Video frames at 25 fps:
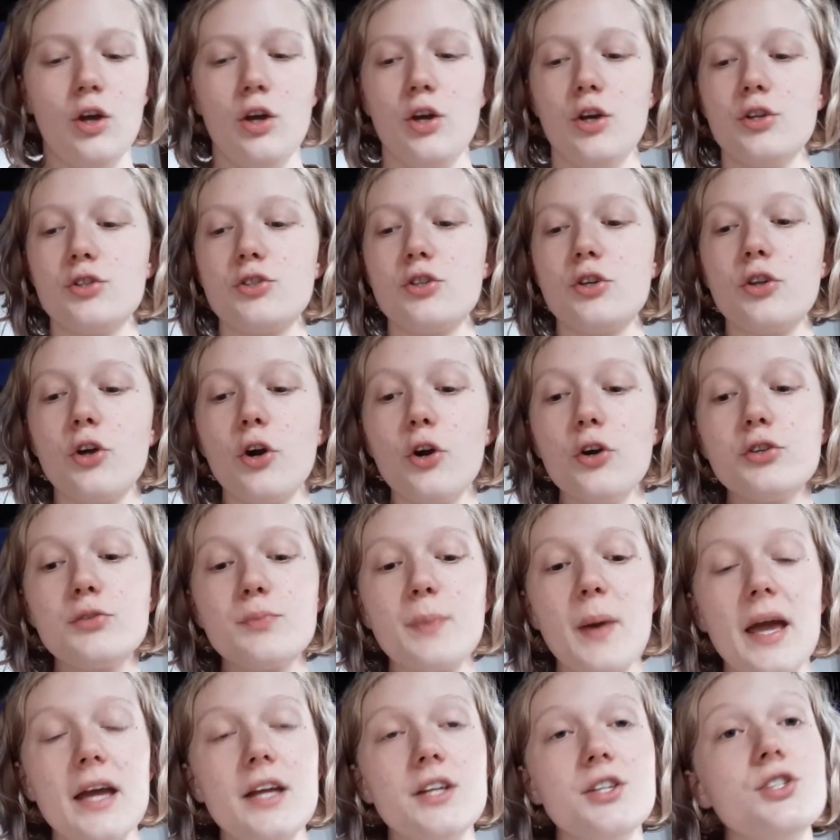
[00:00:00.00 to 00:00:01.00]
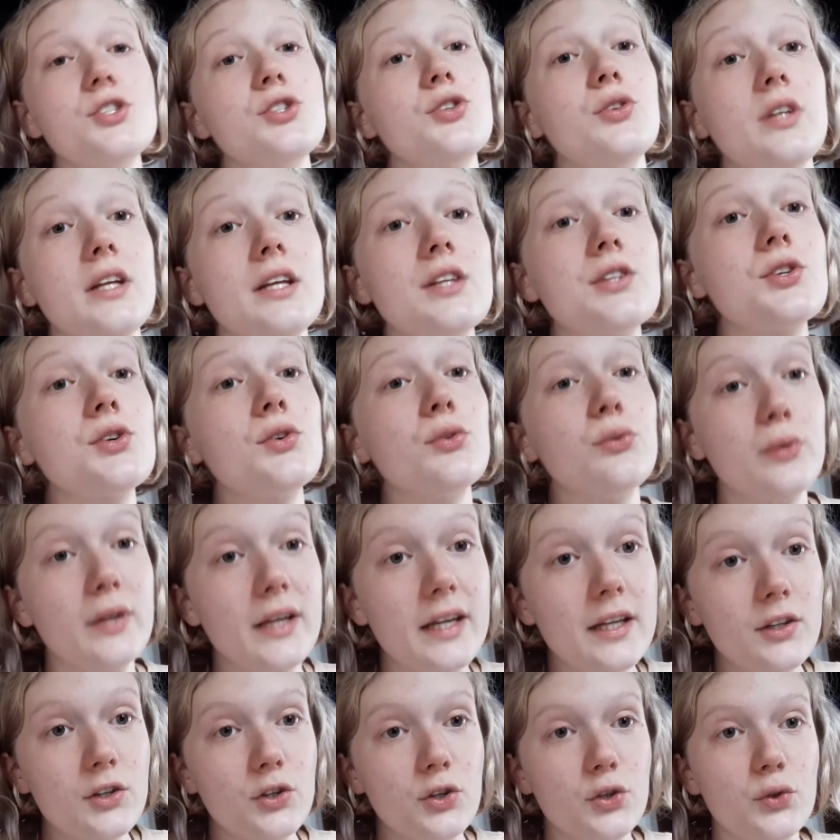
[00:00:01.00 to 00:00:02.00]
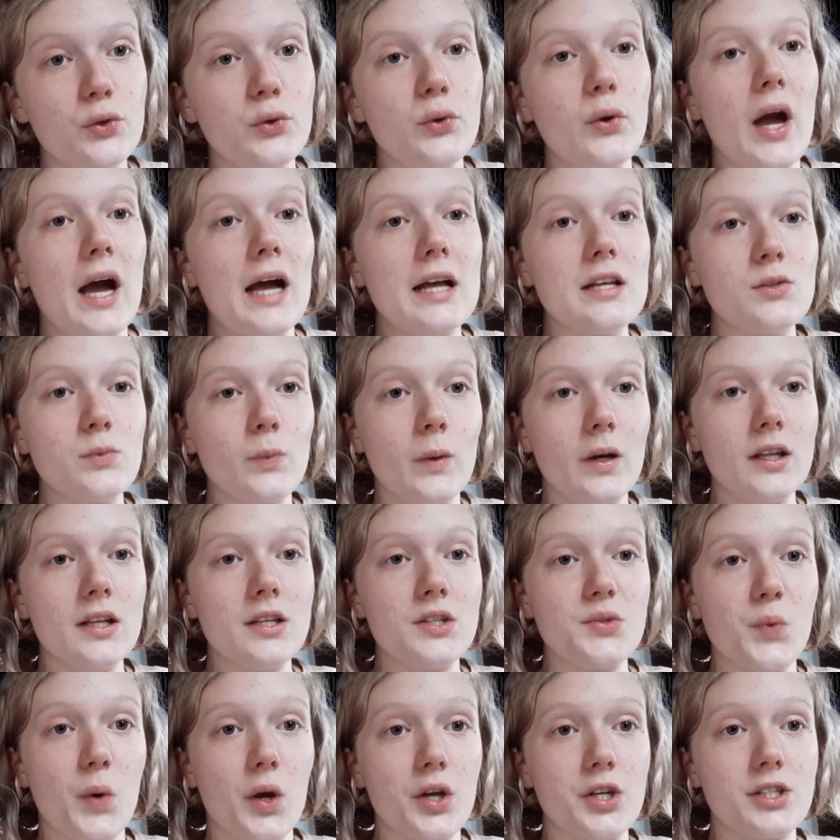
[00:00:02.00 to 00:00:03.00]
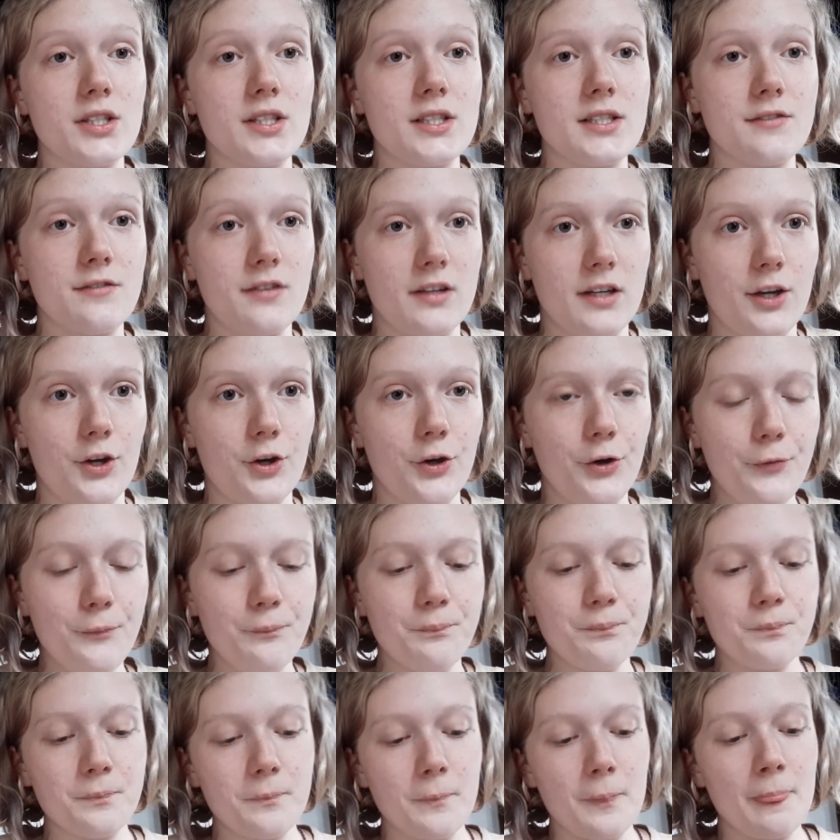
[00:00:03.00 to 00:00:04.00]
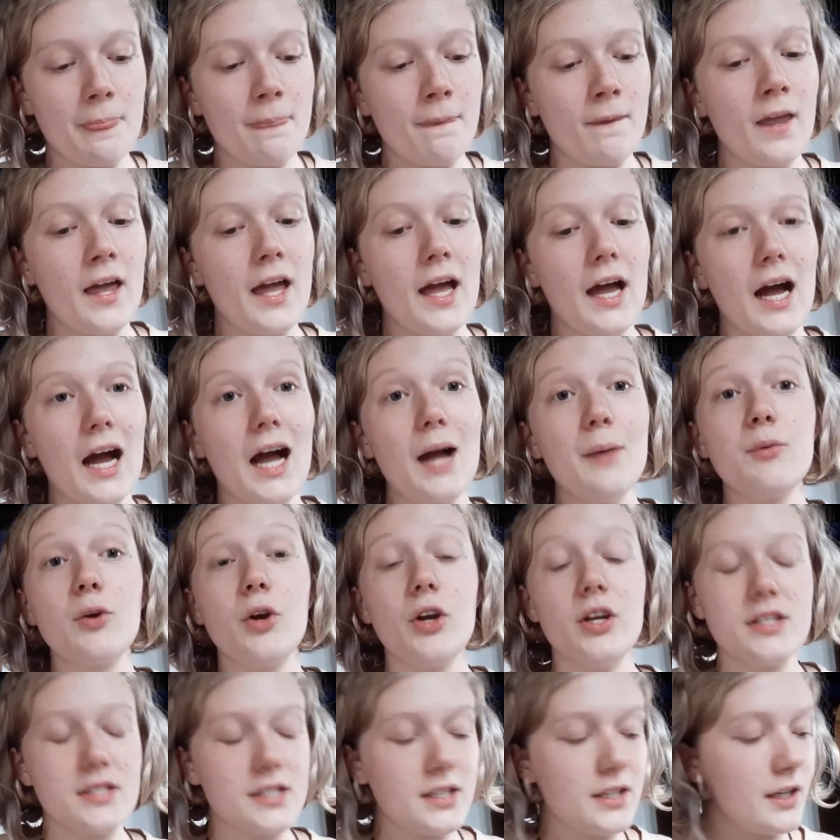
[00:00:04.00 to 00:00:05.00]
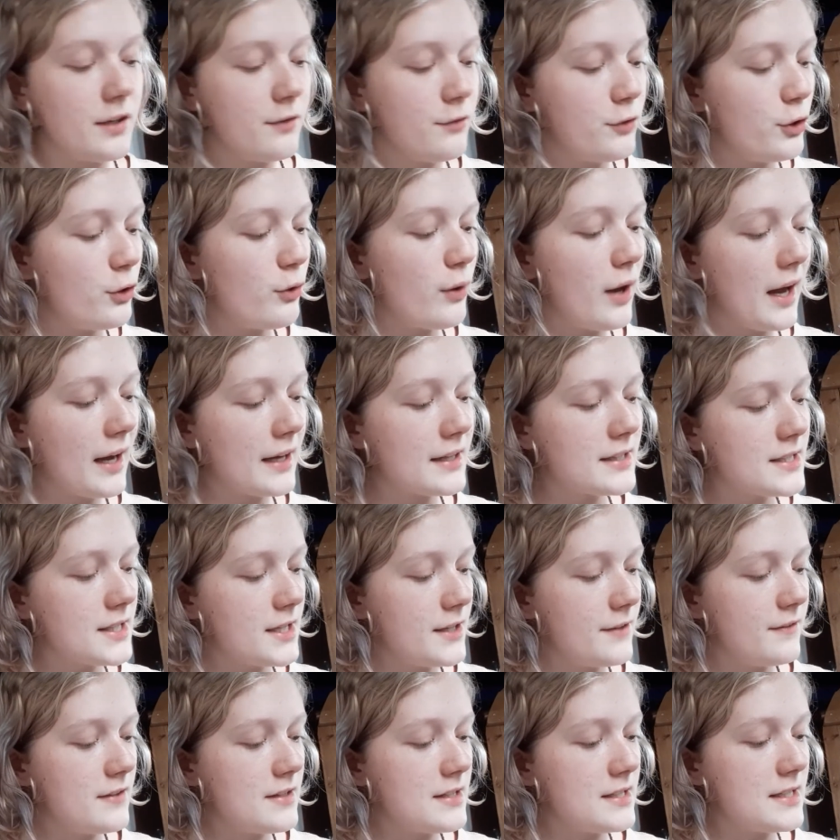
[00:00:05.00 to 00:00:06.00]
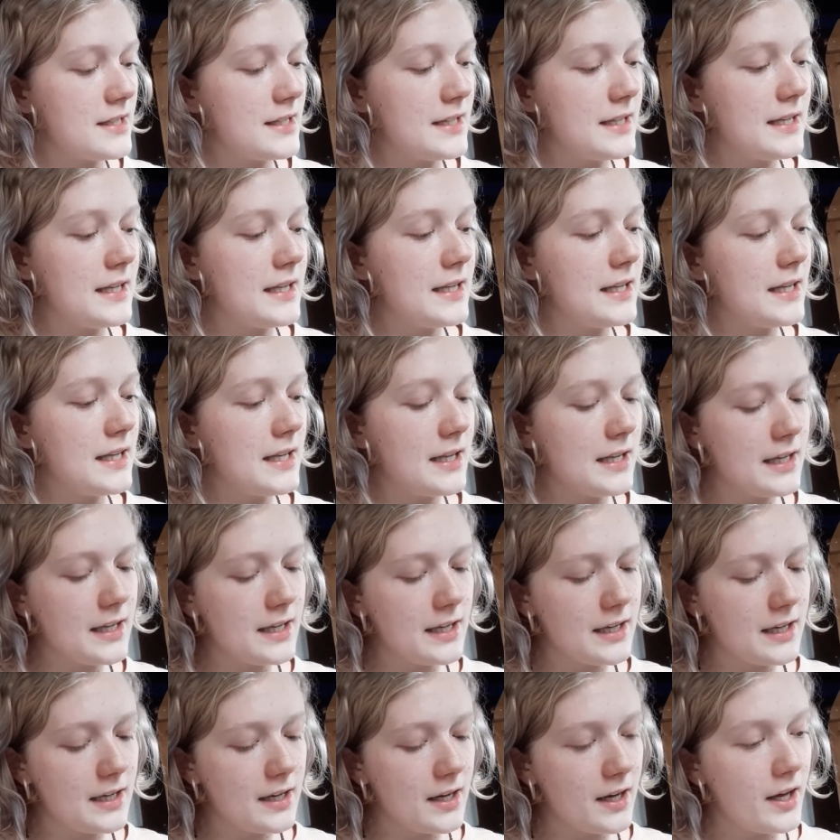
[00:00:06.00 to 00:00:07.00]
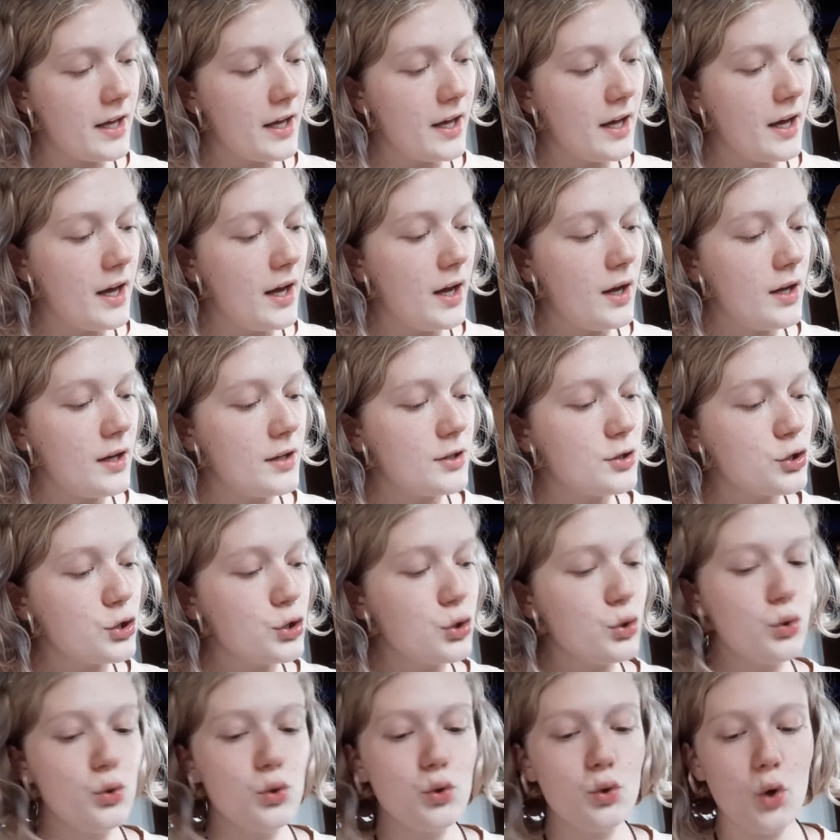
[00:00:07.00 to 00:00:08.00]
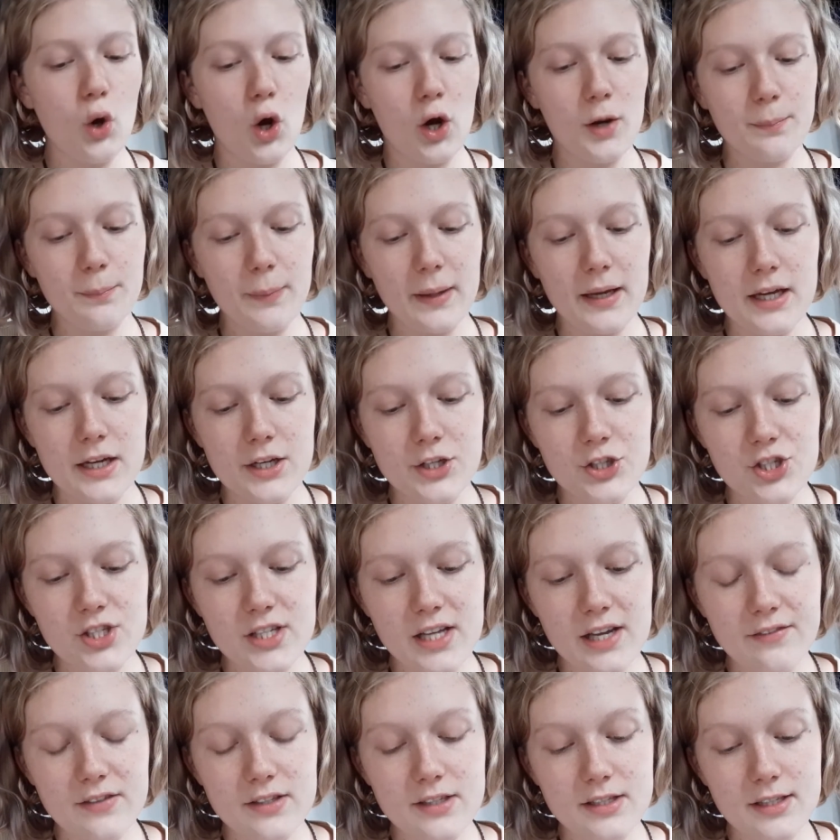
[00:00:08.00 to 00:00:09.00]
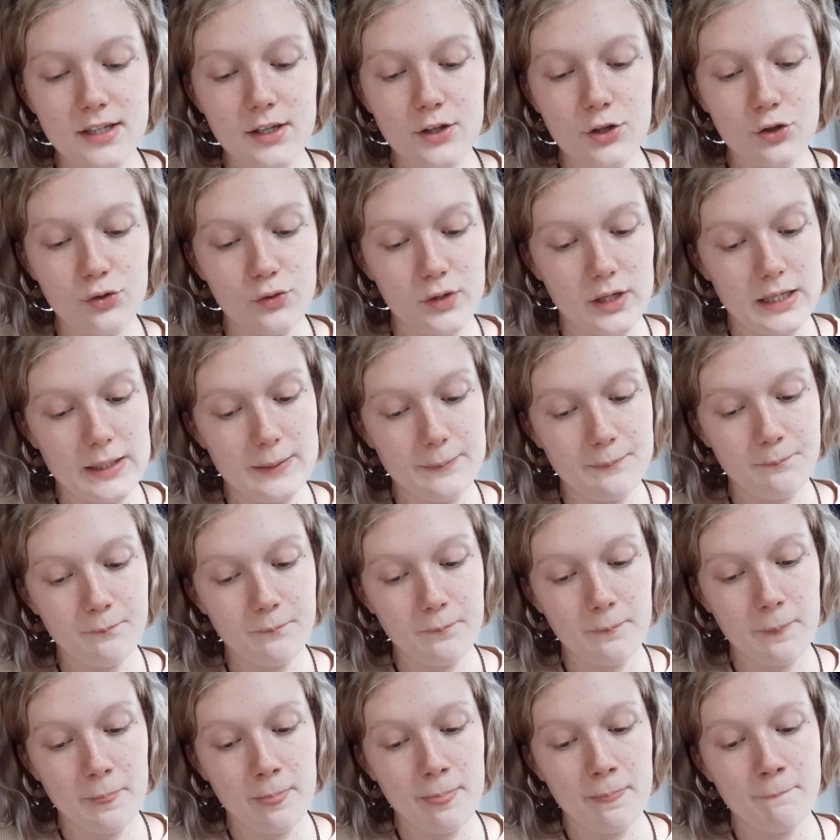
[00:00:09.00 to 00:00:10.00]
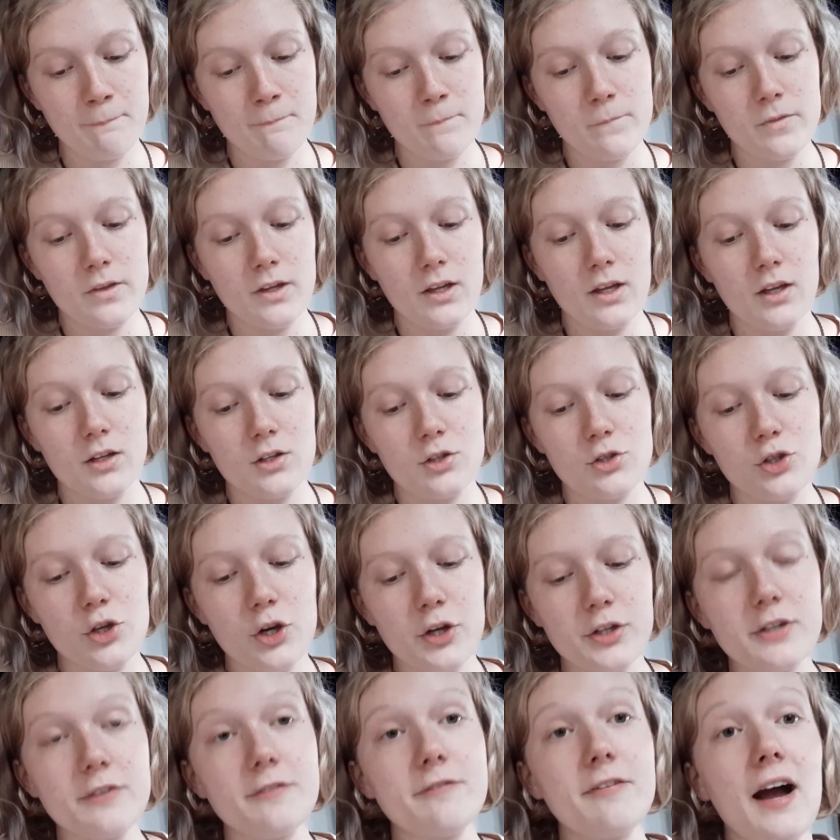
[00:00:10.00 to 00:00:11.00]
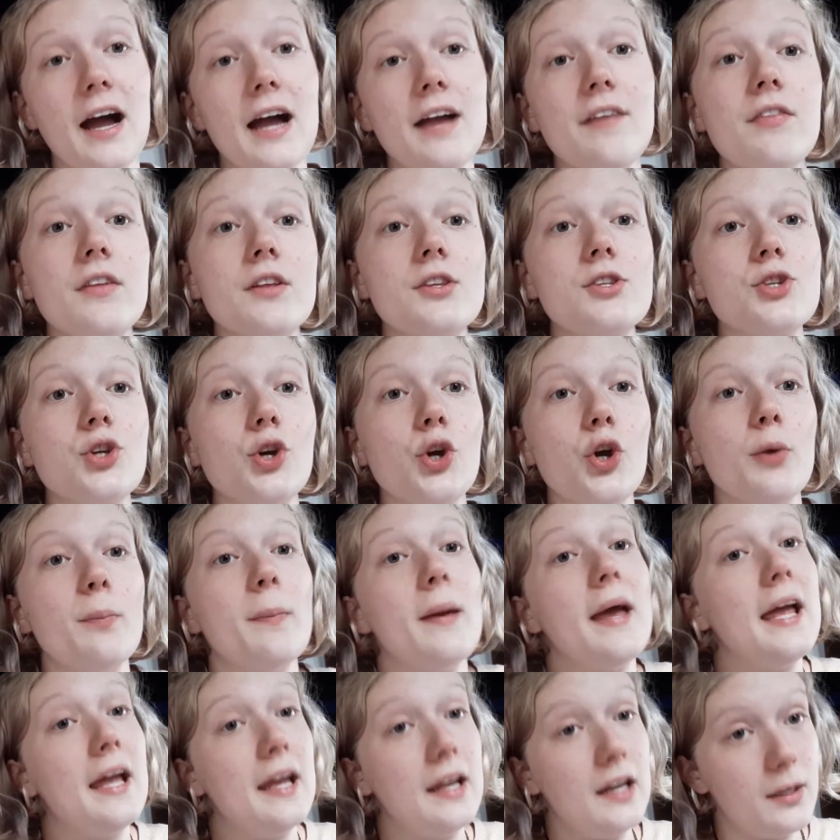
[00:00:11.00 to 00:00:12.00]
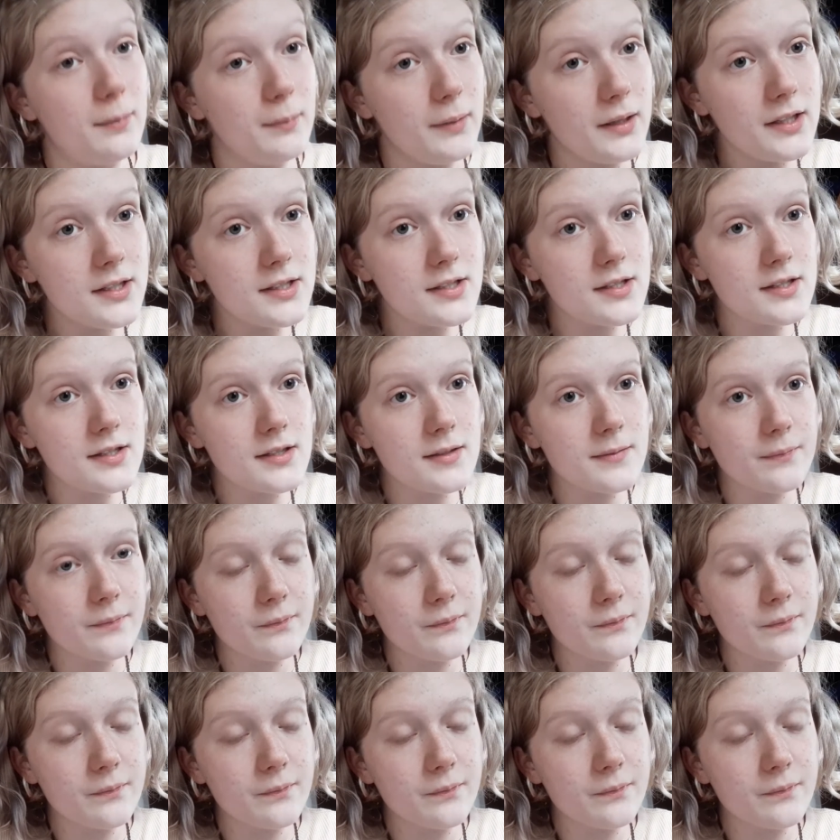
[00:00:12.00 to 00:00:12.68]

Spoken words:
So those pages you need to read through as well as watch this video. I'm going to give you activity 2 on page 73. So define the term element.